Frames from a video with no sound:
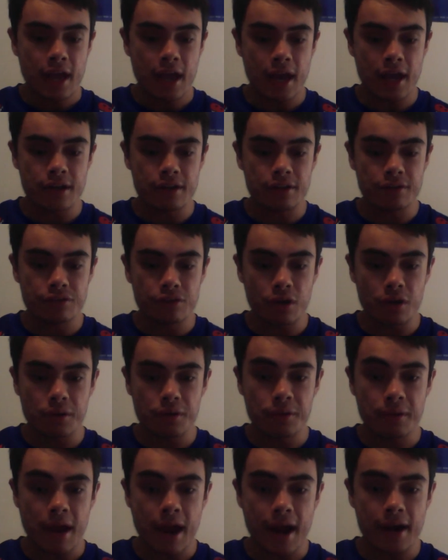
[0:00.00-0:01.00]
and
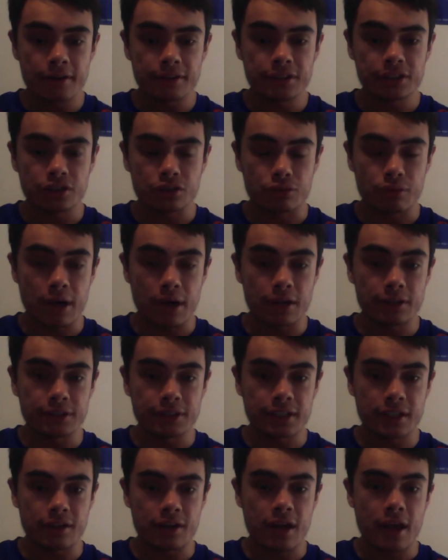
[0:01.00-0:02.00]
Tohu Harris
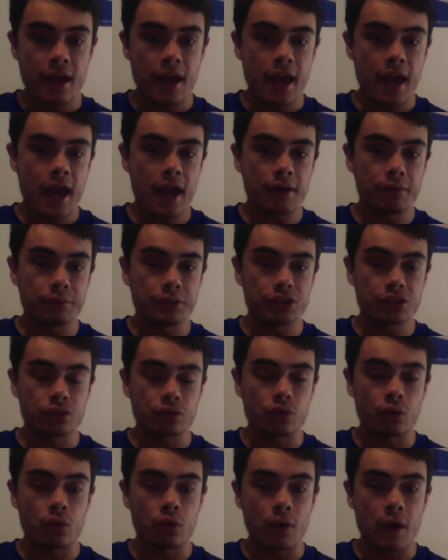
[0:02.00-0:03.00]
grounds it, and we
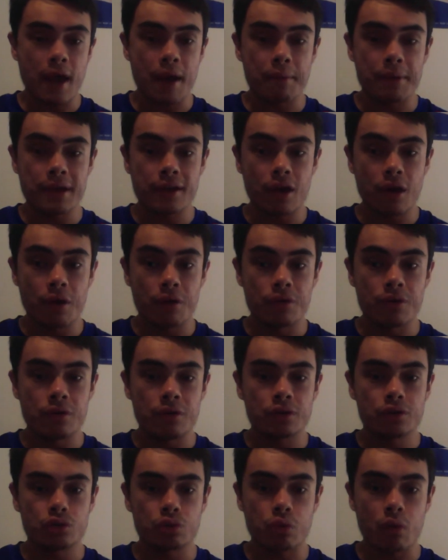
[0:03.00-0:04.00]
score, and we
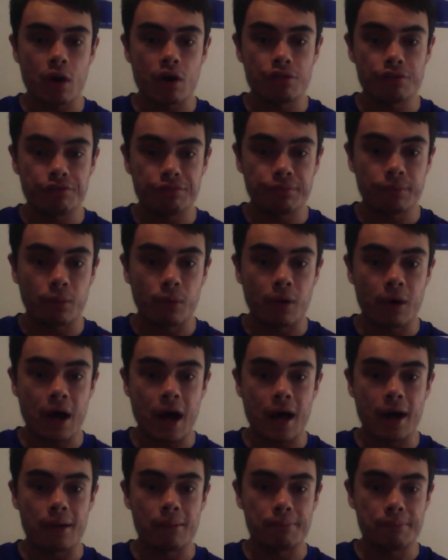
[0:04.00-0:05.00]
go twelve
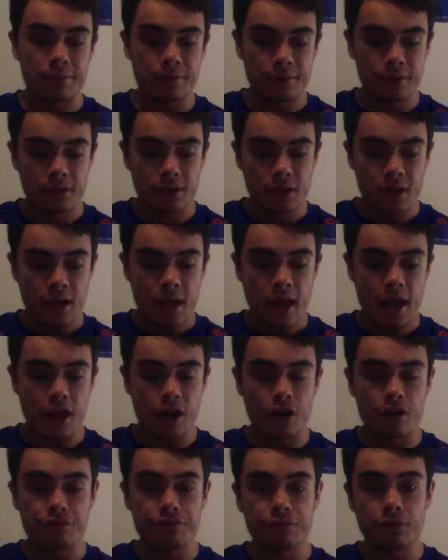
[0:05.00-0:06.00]
four up.
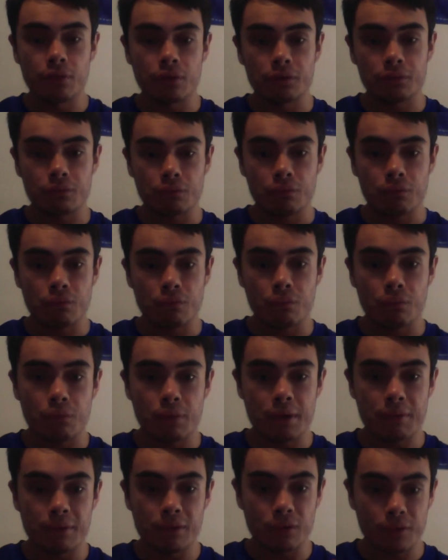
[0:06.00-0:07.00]
And I thought
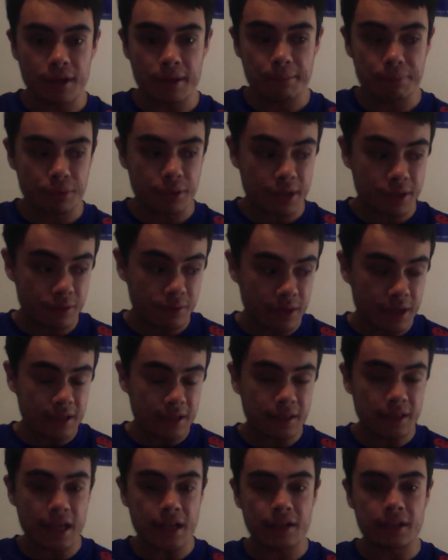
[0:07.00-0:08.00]
we were looking pretty
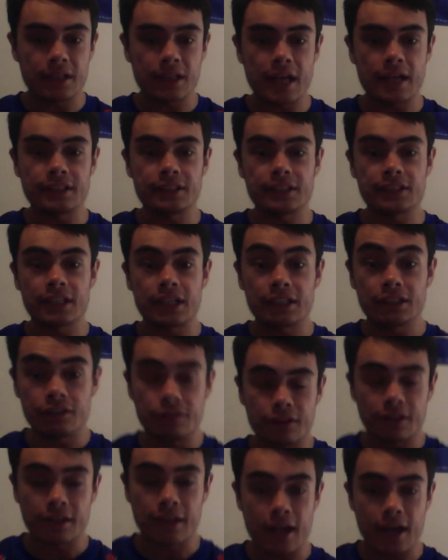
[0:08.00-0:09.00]
at that, that stage
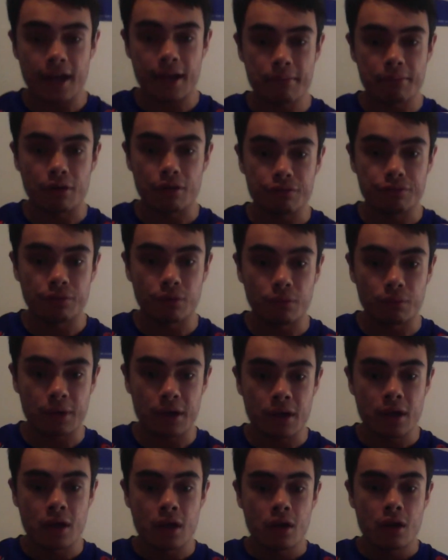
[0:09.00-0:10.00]
of the game. I thought
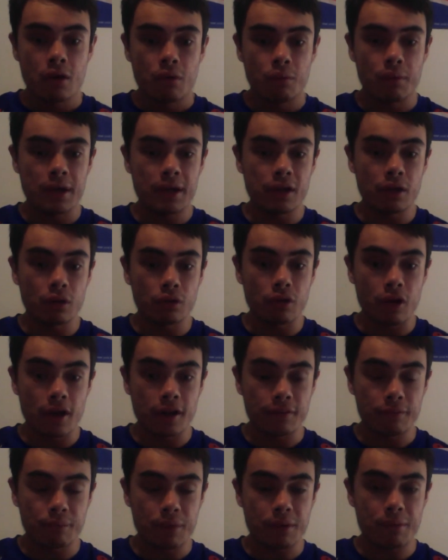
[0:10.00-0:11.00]
we, we looked
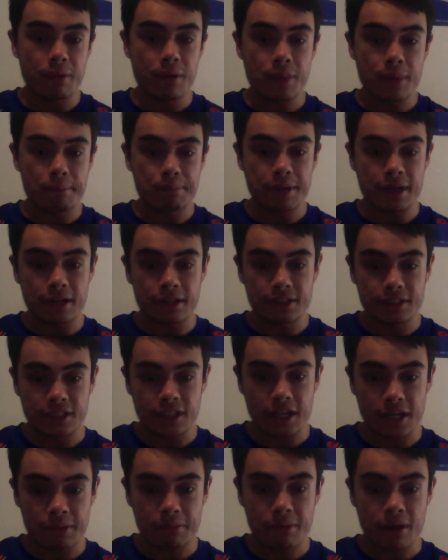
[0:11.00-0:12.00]
like we were the better
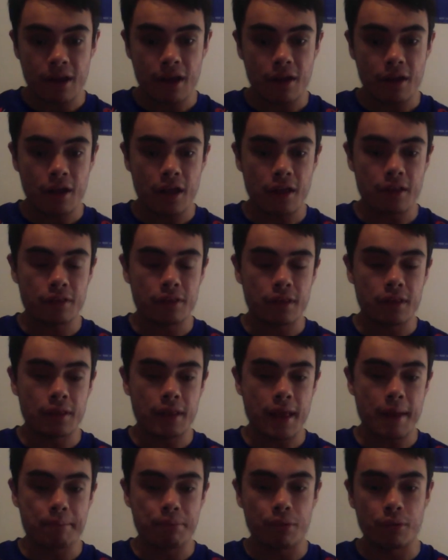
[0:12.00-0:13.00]
team at
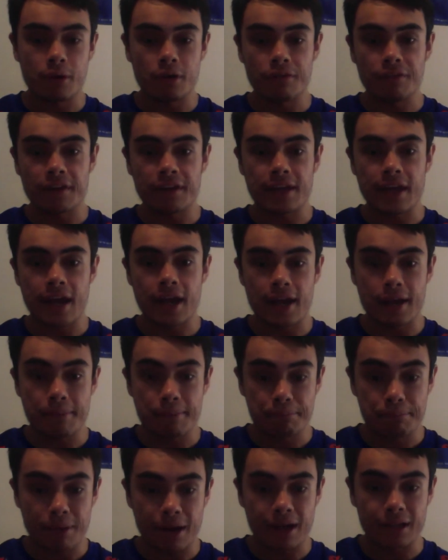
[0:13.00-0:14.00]
that point of the
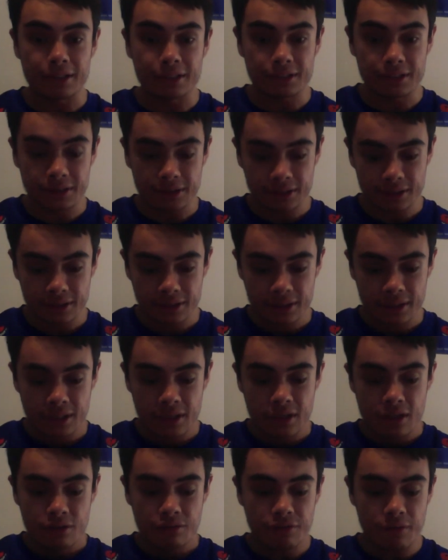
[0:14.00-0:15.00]
game. But
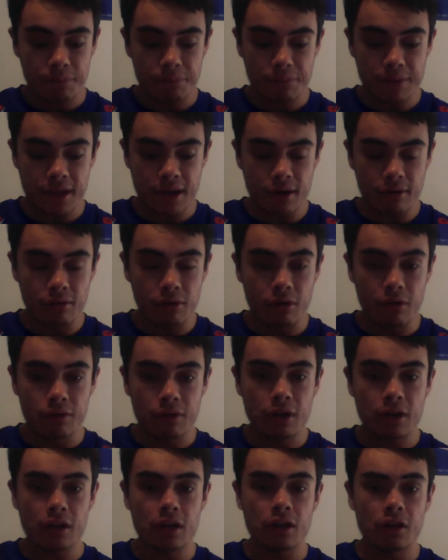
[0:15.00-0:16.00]
from there
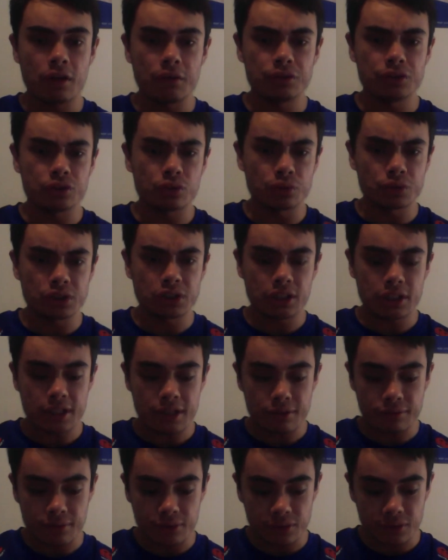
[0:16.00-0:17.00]
on, it was all
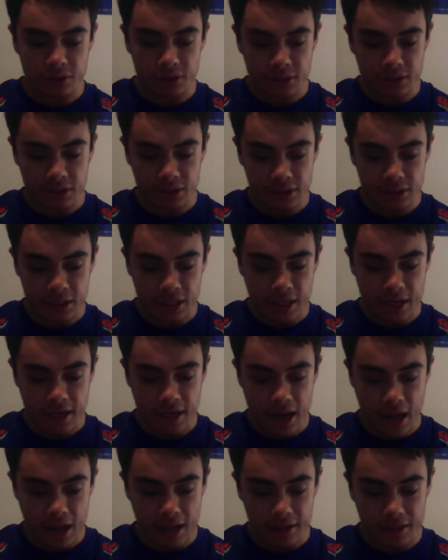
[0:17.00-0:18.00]
Sydney Roosters.
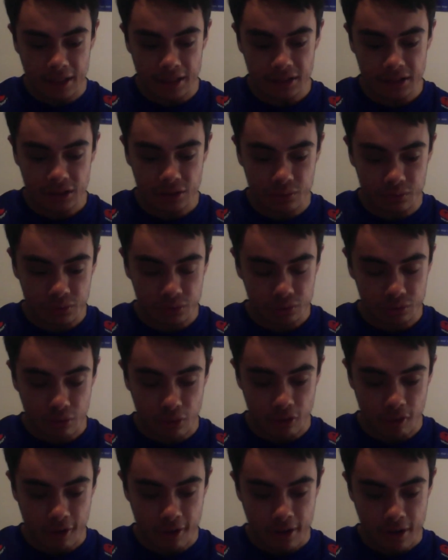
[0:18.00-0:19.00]
And uh, they scored a
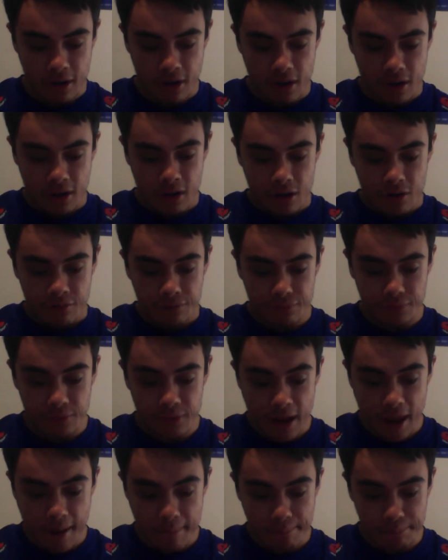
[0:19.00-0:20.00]
try
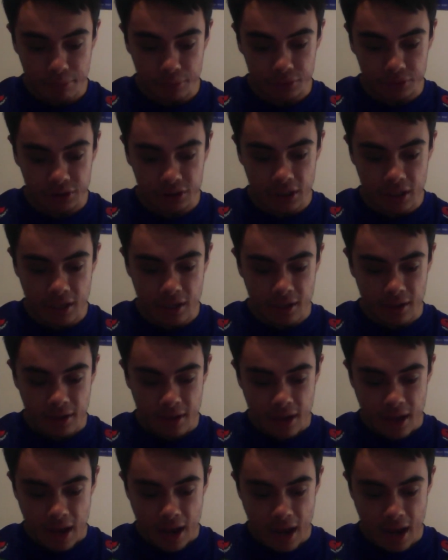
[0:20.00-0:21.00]
through Nat
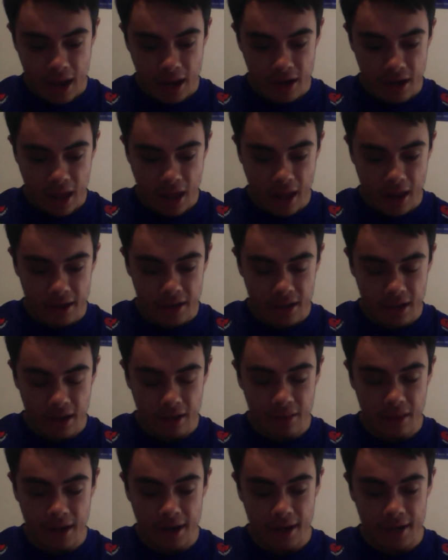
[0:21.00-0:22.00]
Butcher. And, uh,
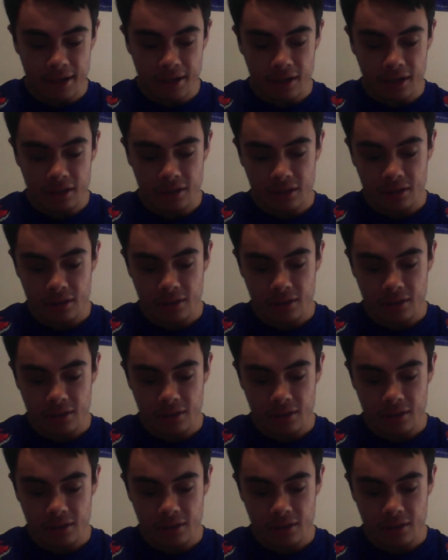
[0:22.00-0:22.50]
yeah, they